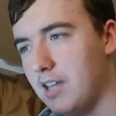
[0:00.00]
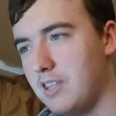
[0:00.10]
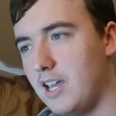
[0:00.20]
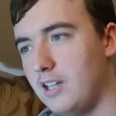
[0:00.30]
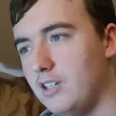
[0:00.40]

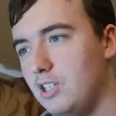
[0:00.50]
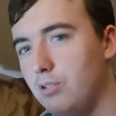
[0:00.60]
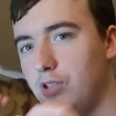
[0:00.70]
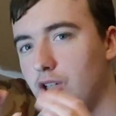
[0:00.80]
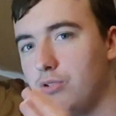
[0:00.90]
and then
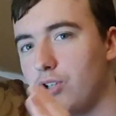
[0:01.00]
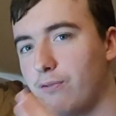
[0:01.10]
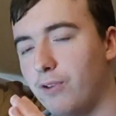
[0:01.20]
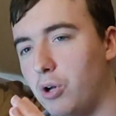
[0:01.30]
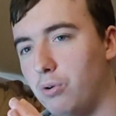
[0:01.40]
you use your
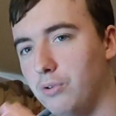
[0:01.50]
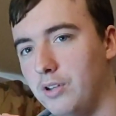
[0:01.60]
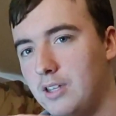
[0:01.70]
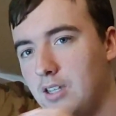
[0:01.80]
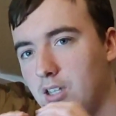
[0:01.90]

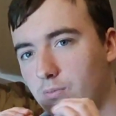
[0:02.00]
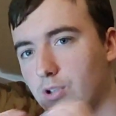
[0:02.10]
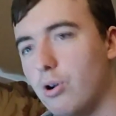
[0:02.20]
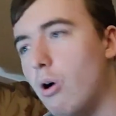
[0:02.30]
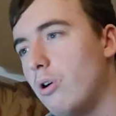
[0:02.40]
phone
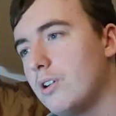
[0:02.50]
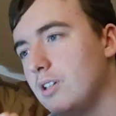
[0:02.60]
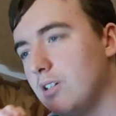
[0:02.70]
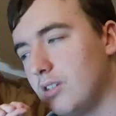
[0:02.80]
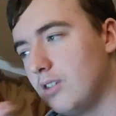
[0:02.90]

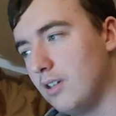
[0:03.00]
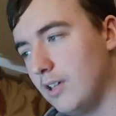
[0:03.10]
recording